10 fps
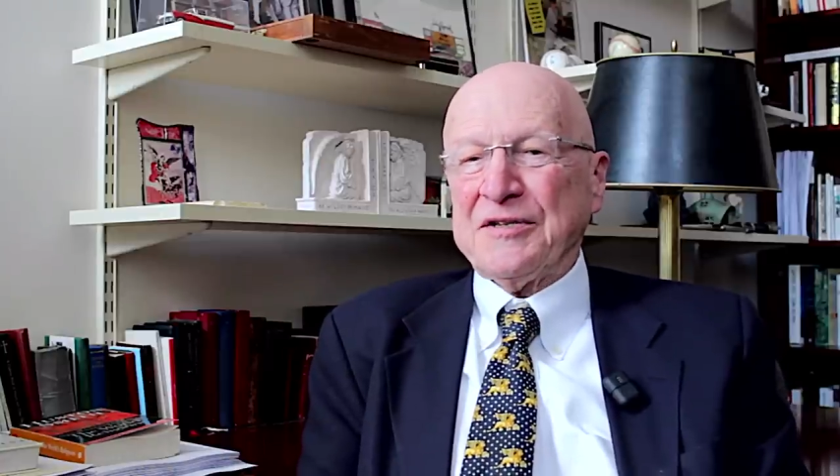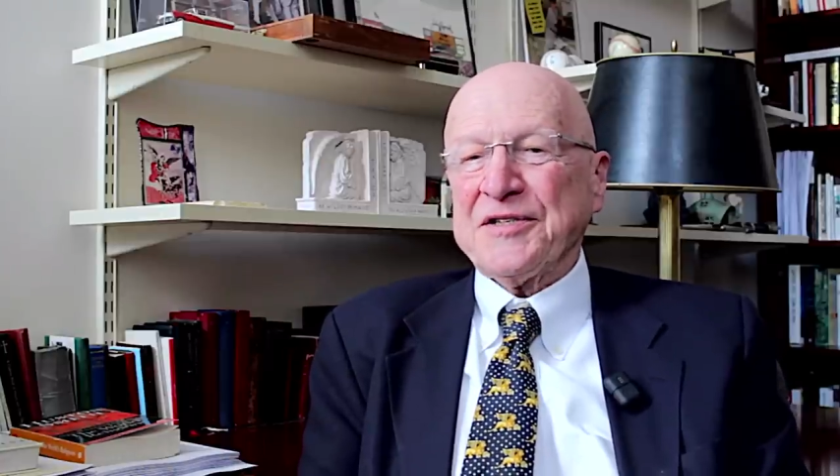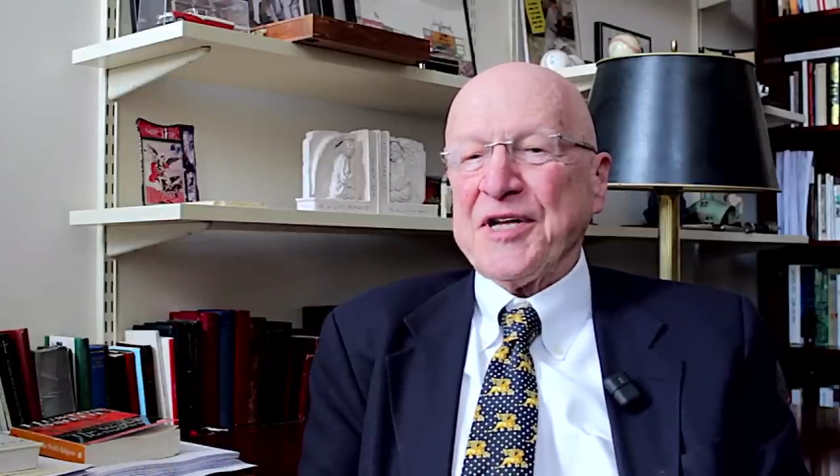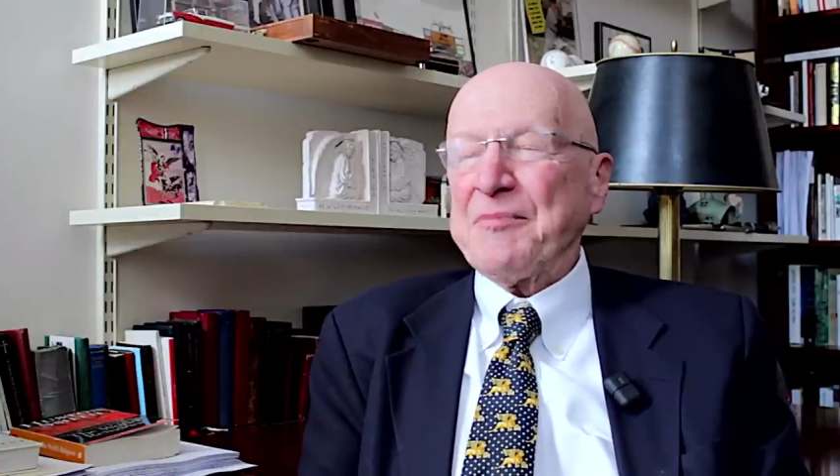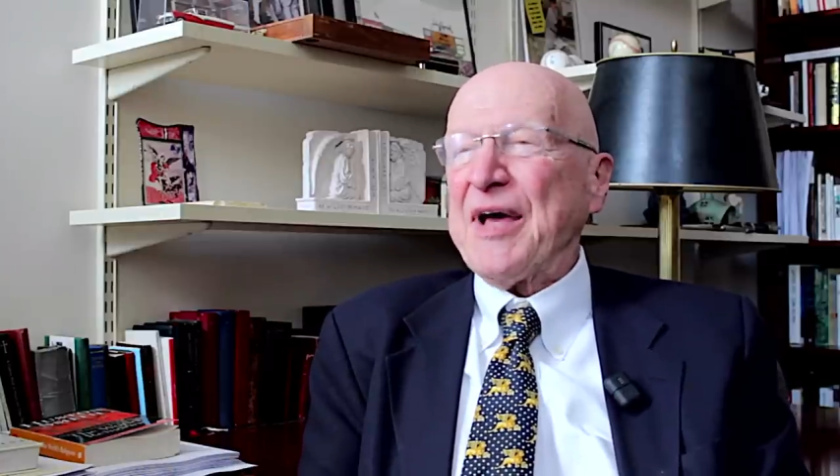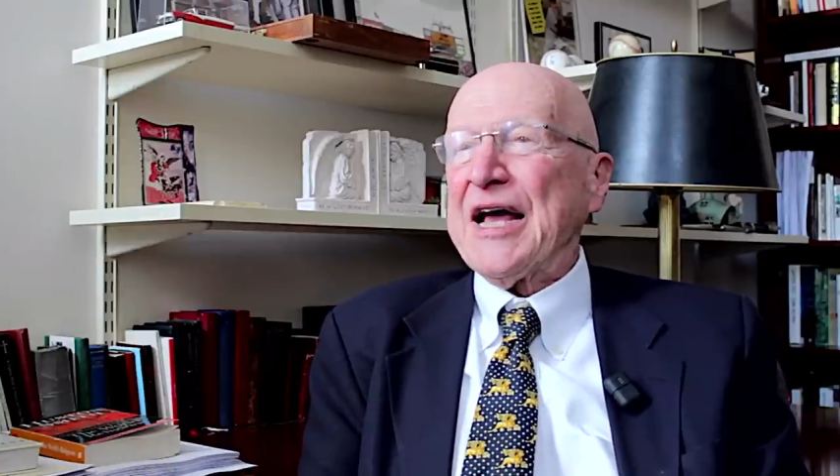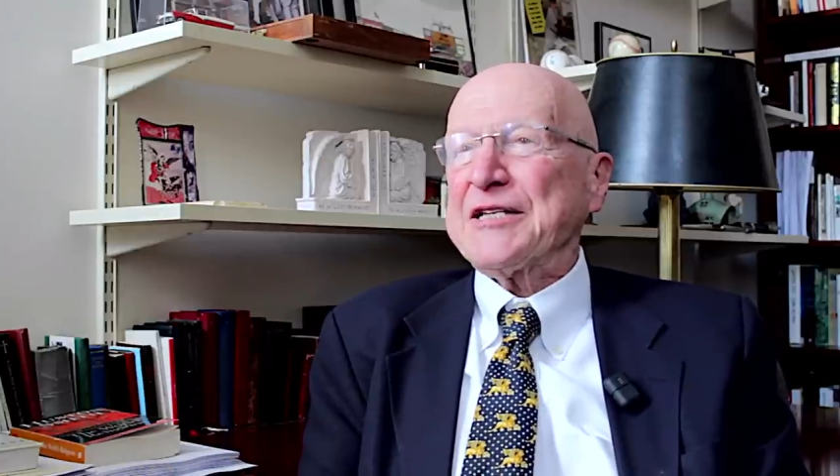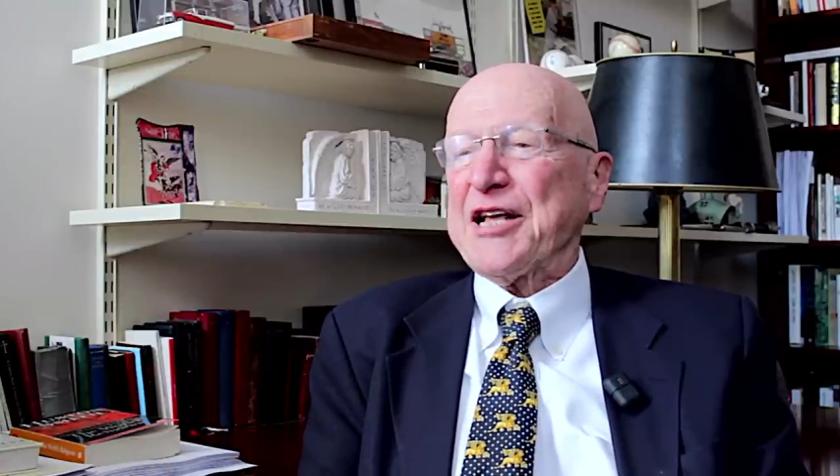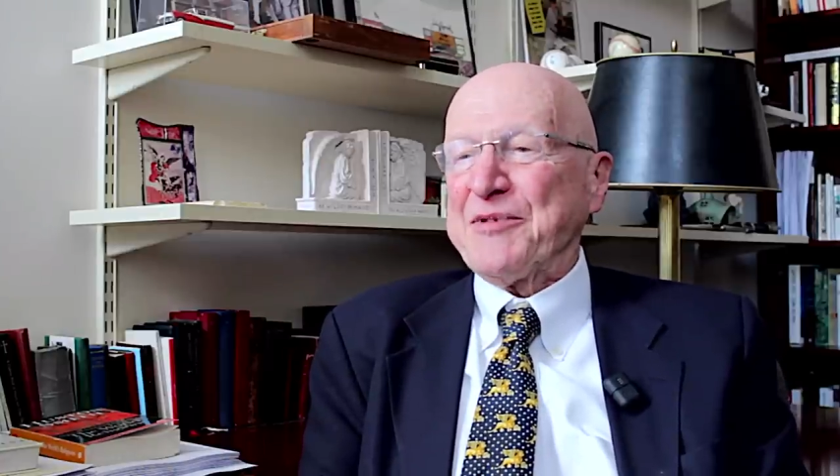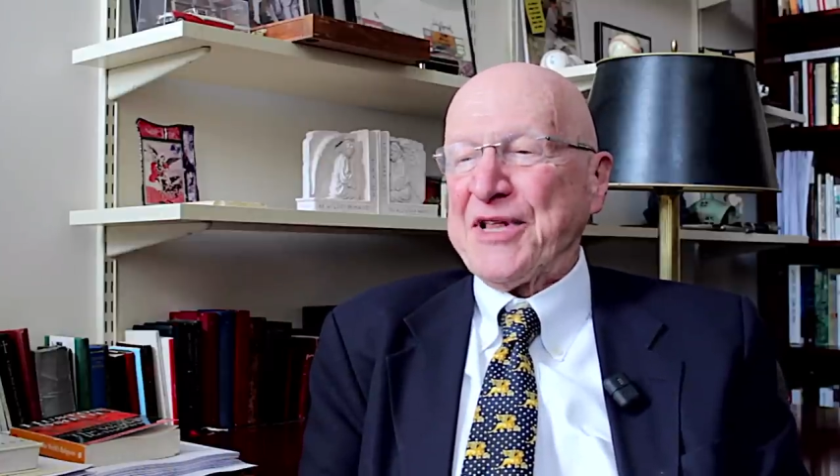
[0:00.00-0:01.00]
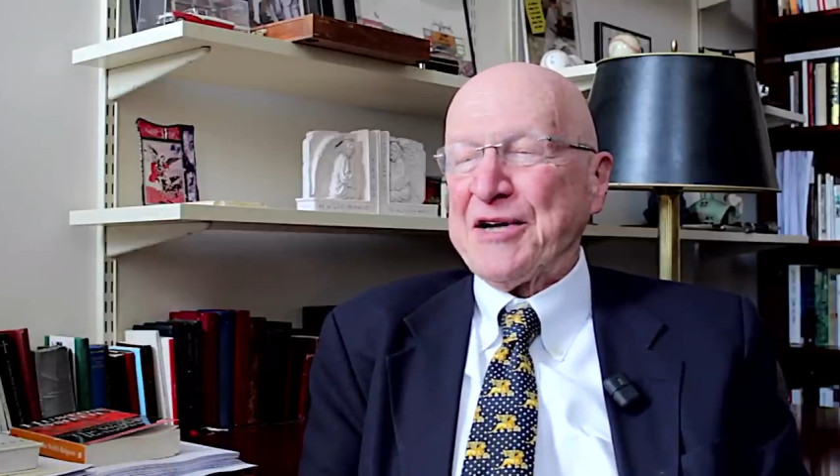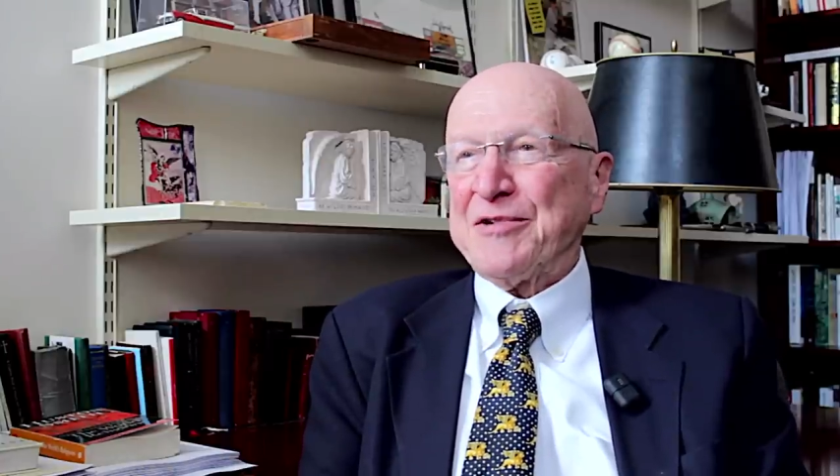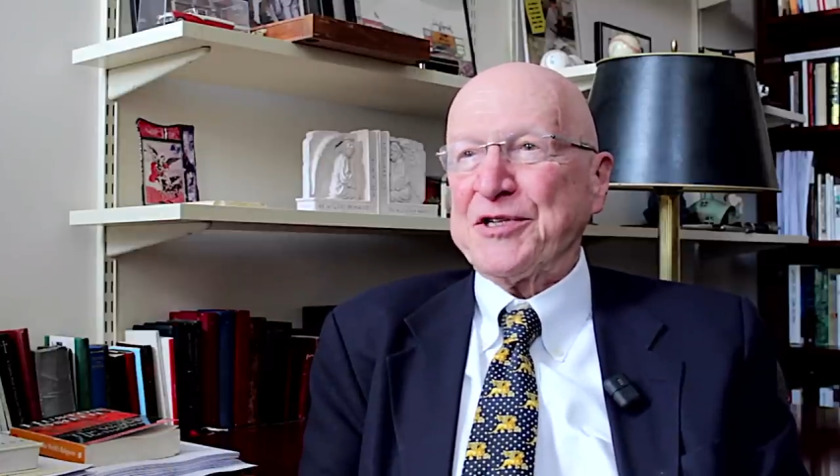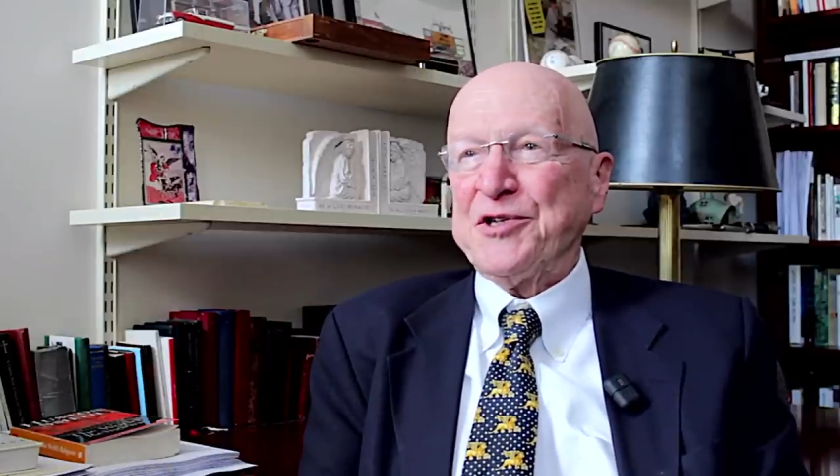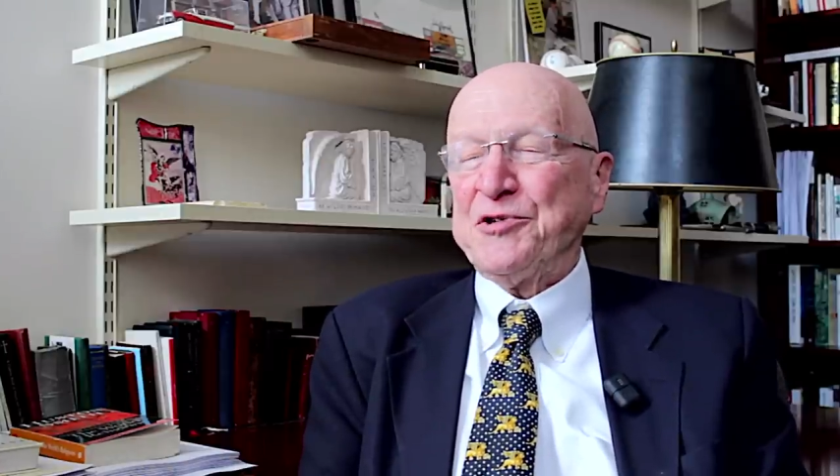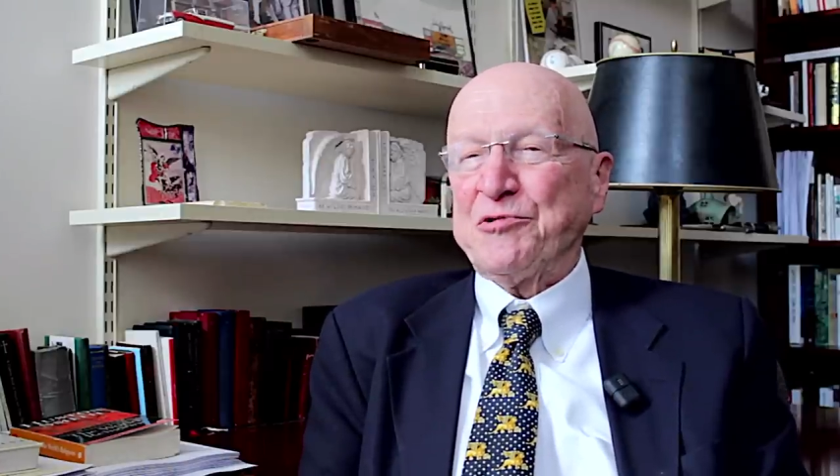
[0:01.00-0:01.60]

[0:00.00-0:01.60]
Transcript: stop asking me that question.